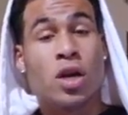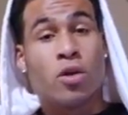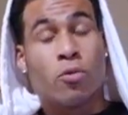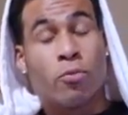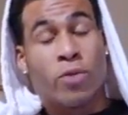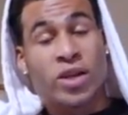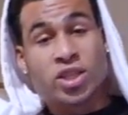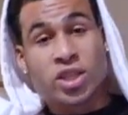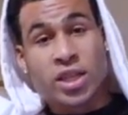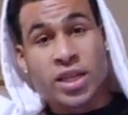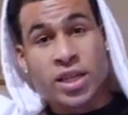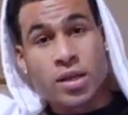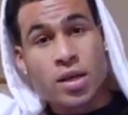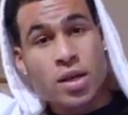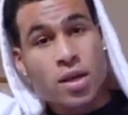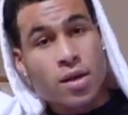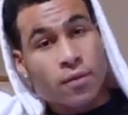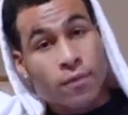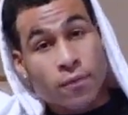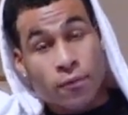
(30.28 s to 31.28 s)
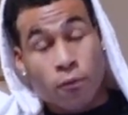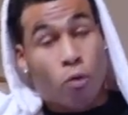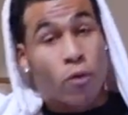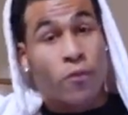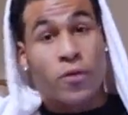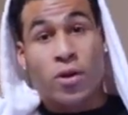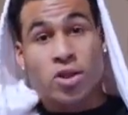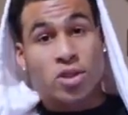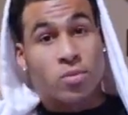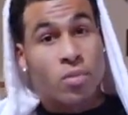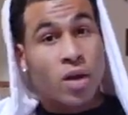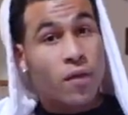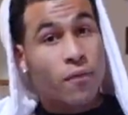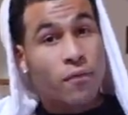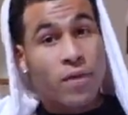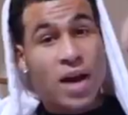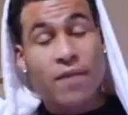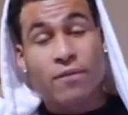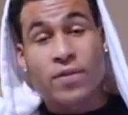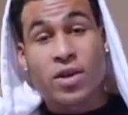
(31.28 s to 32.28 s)
reaching 4 figures a month,
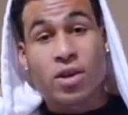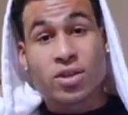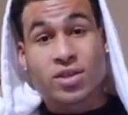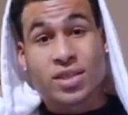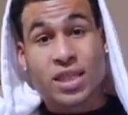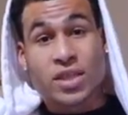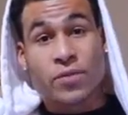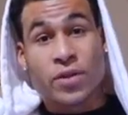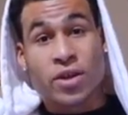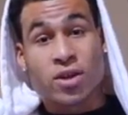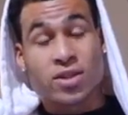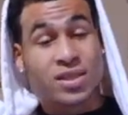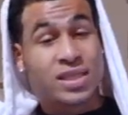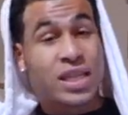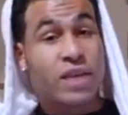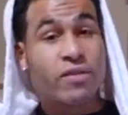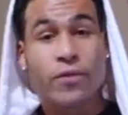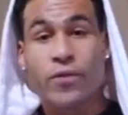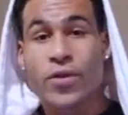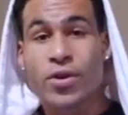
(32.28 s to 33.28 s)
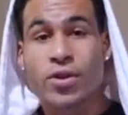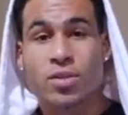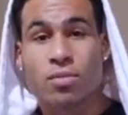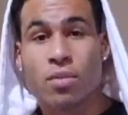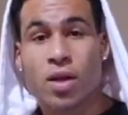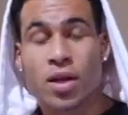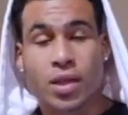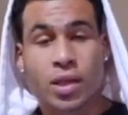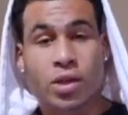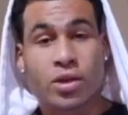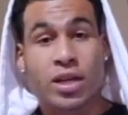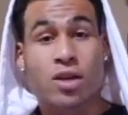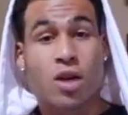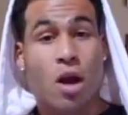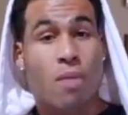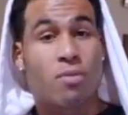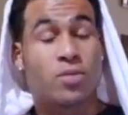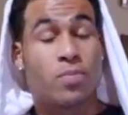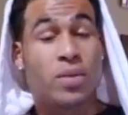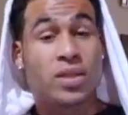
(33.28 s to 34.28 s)
5 figures, 6 figures, 7 figures a month in your
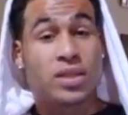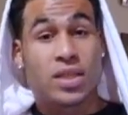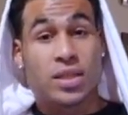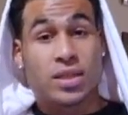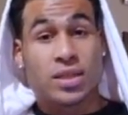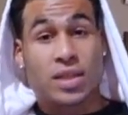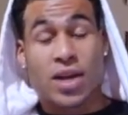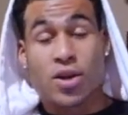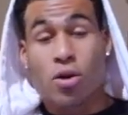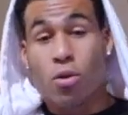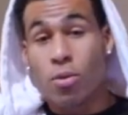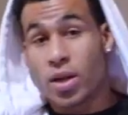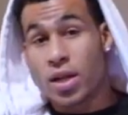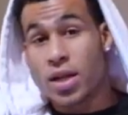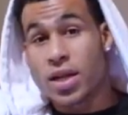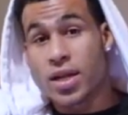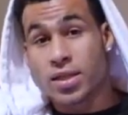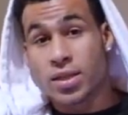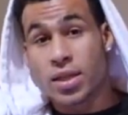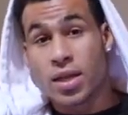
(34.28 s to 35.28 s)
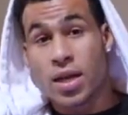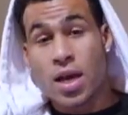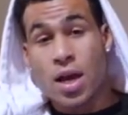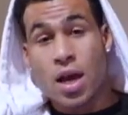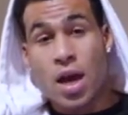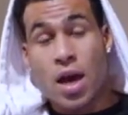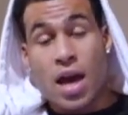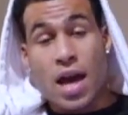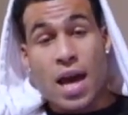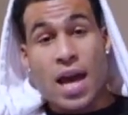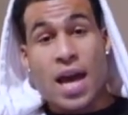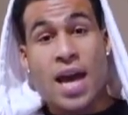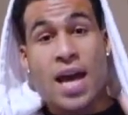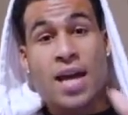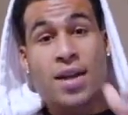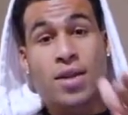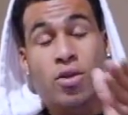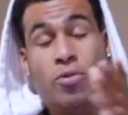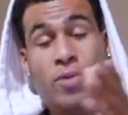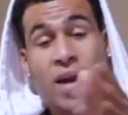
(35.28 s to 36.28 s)
e-commerce business. I know what it is.
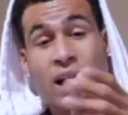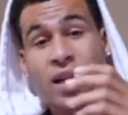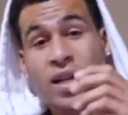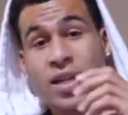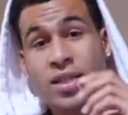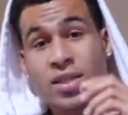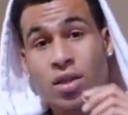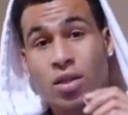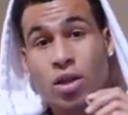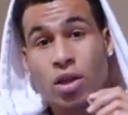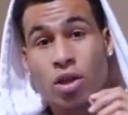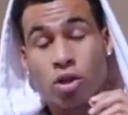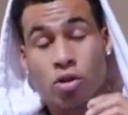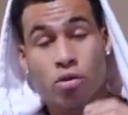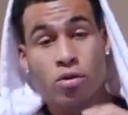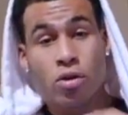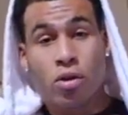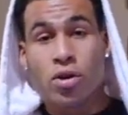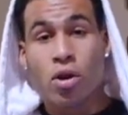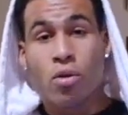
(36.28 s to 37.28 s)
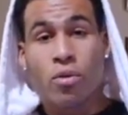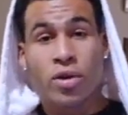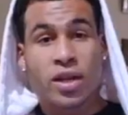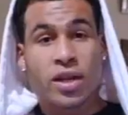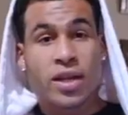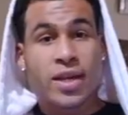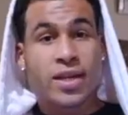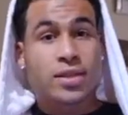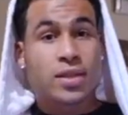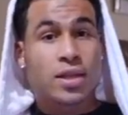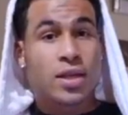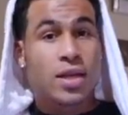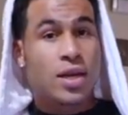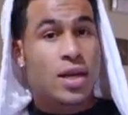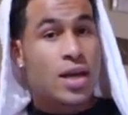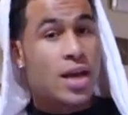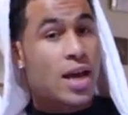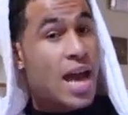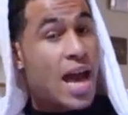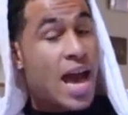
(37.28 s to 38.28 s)
And the reality is, you don't know what it is,
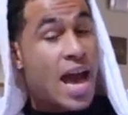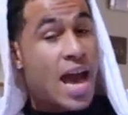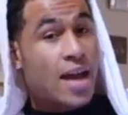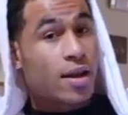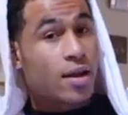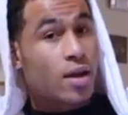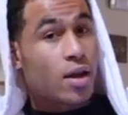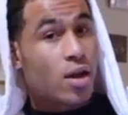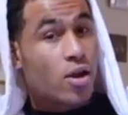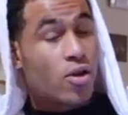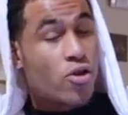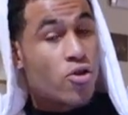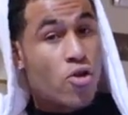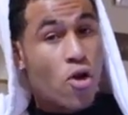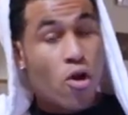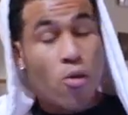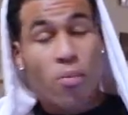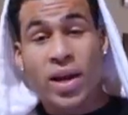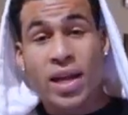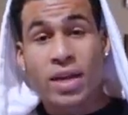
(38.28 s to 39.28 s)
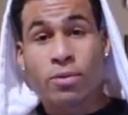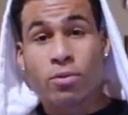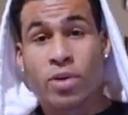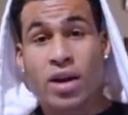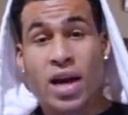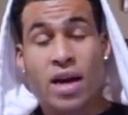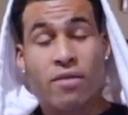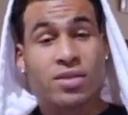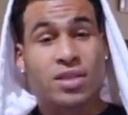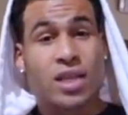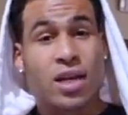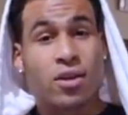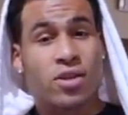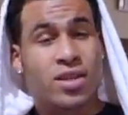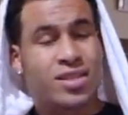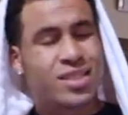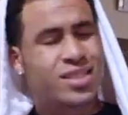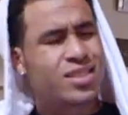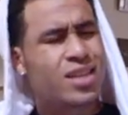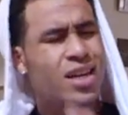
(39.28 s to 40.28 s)
and nobody will ever tell you
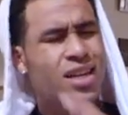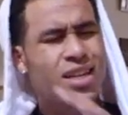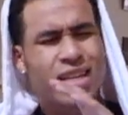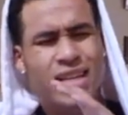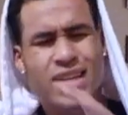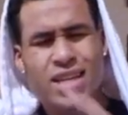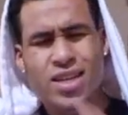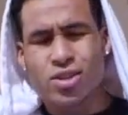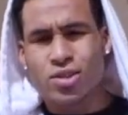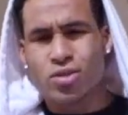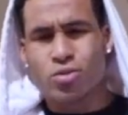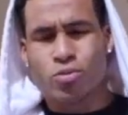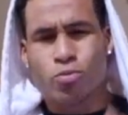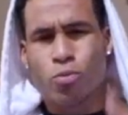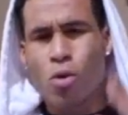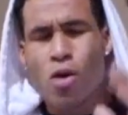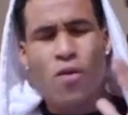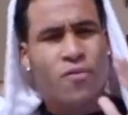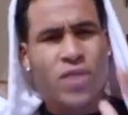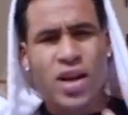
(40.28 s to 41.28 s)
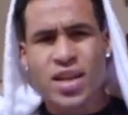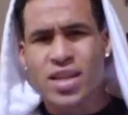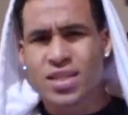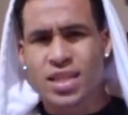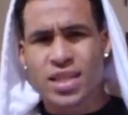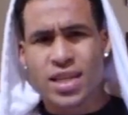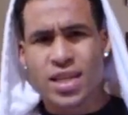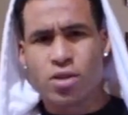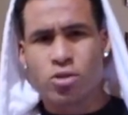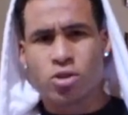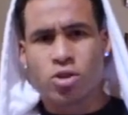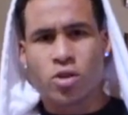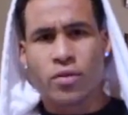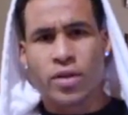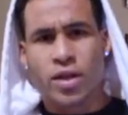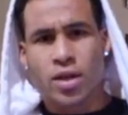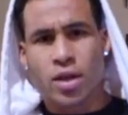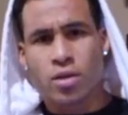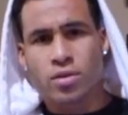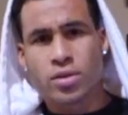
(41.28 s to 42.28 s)
this. It's not in any. You won't find this in any YouTube
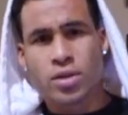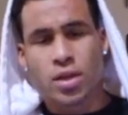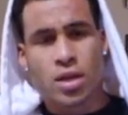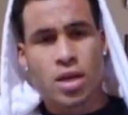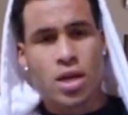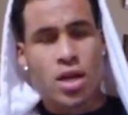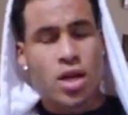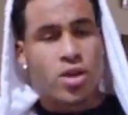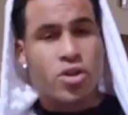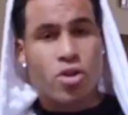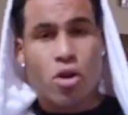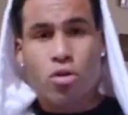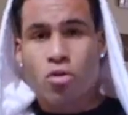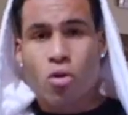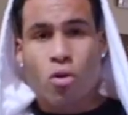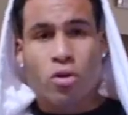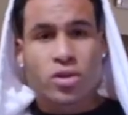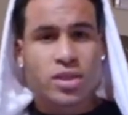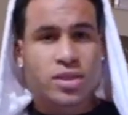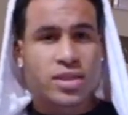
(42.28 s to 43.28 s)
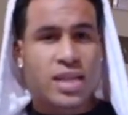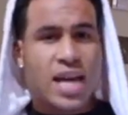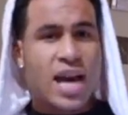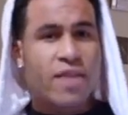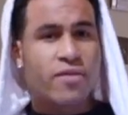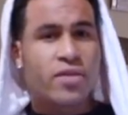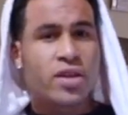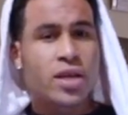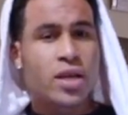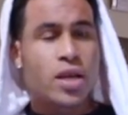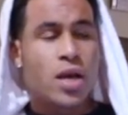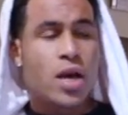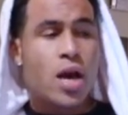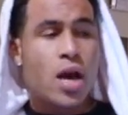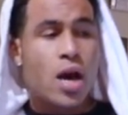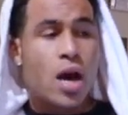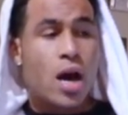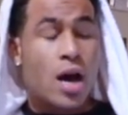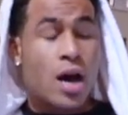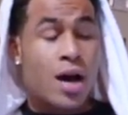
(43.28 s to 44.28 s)
videos. No courses have it.
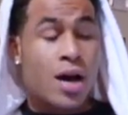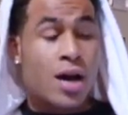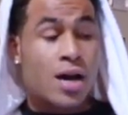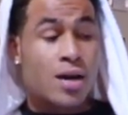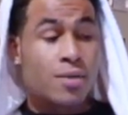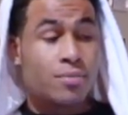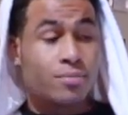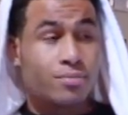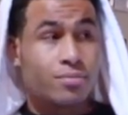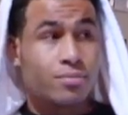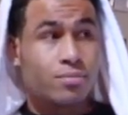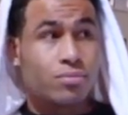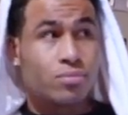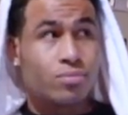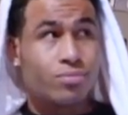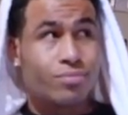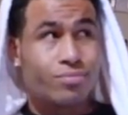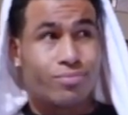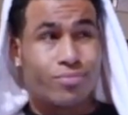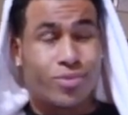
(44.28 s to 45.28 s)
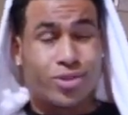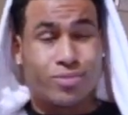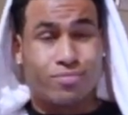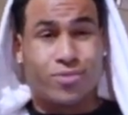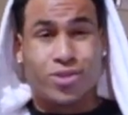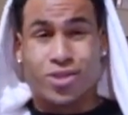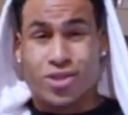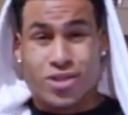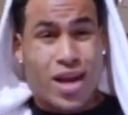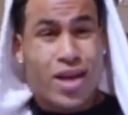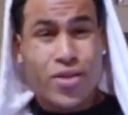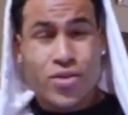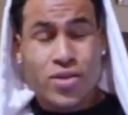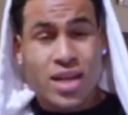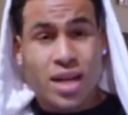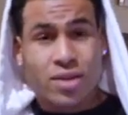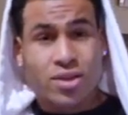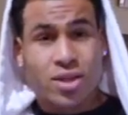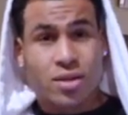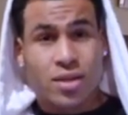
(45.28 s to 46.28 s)
There's nothing
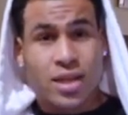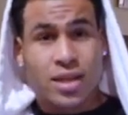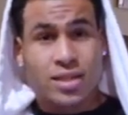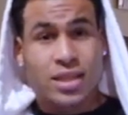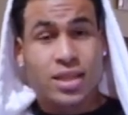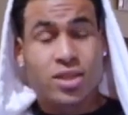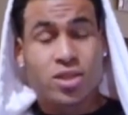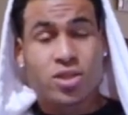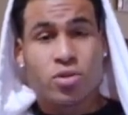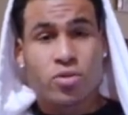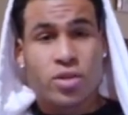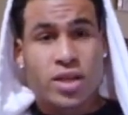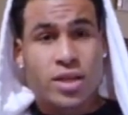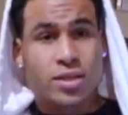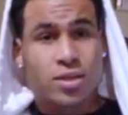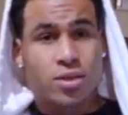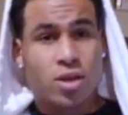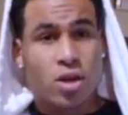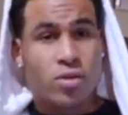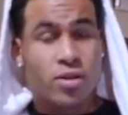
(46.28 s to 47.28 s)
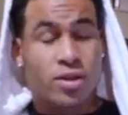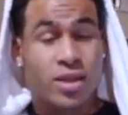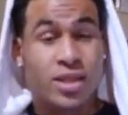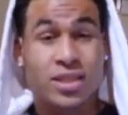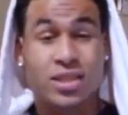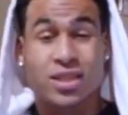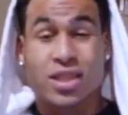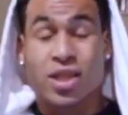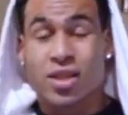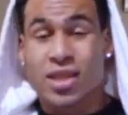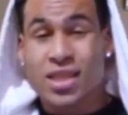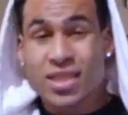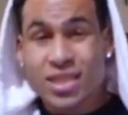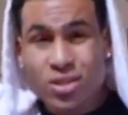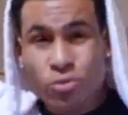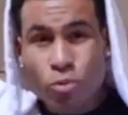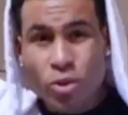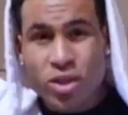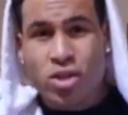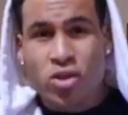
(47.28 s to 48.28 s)
out there that teaches you this. This
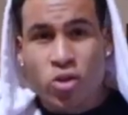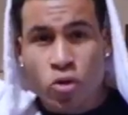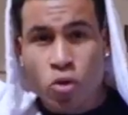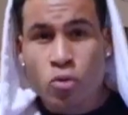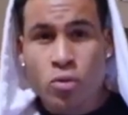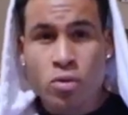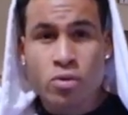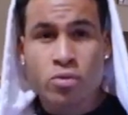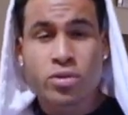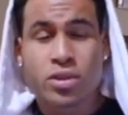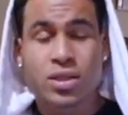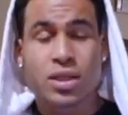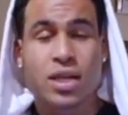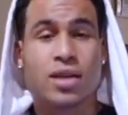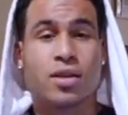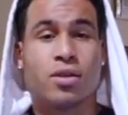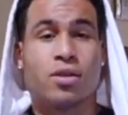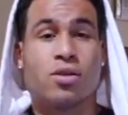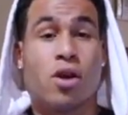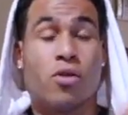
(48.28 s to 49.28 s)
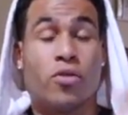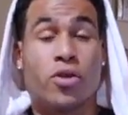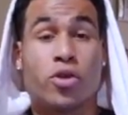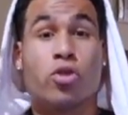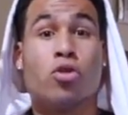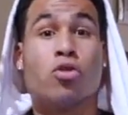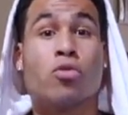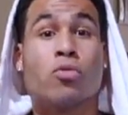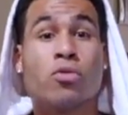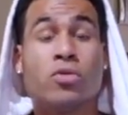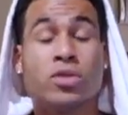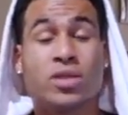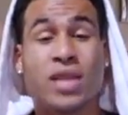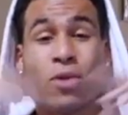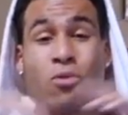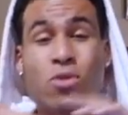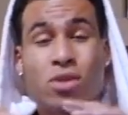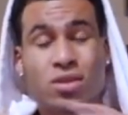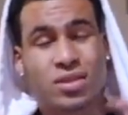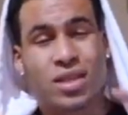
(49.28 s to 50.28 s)
is what the gurus. The gurus, they
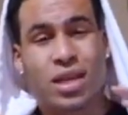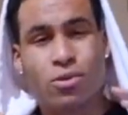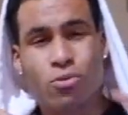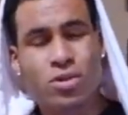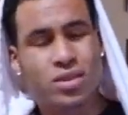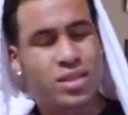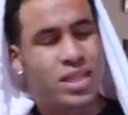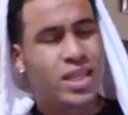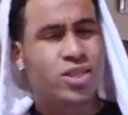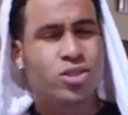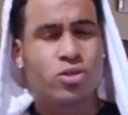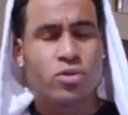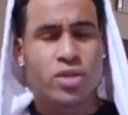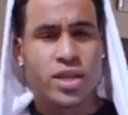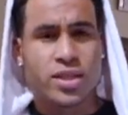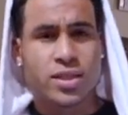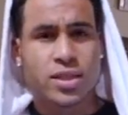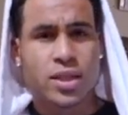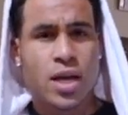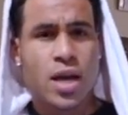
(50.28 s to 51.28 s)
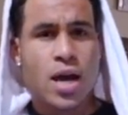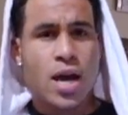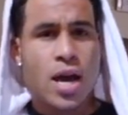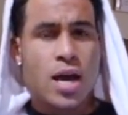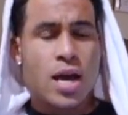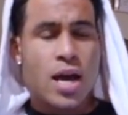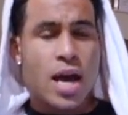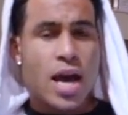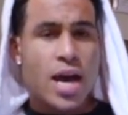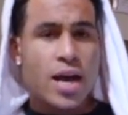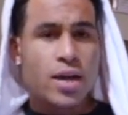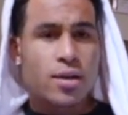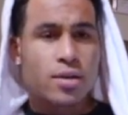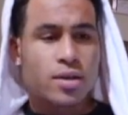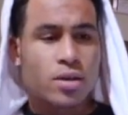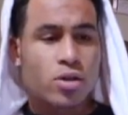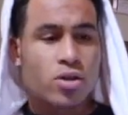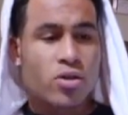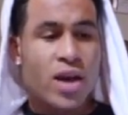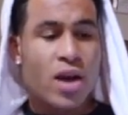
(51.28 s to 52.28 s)
won't teach you this. And
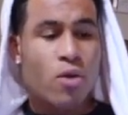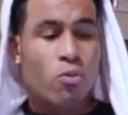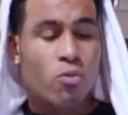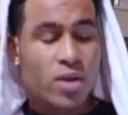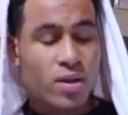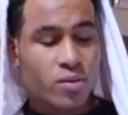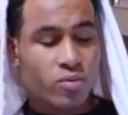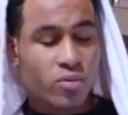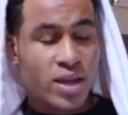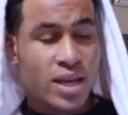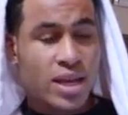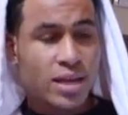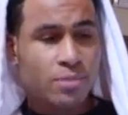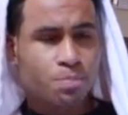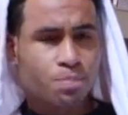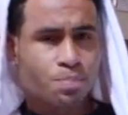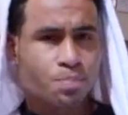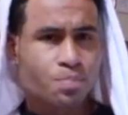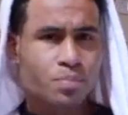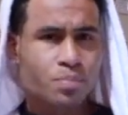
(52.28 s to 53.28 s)
that one thing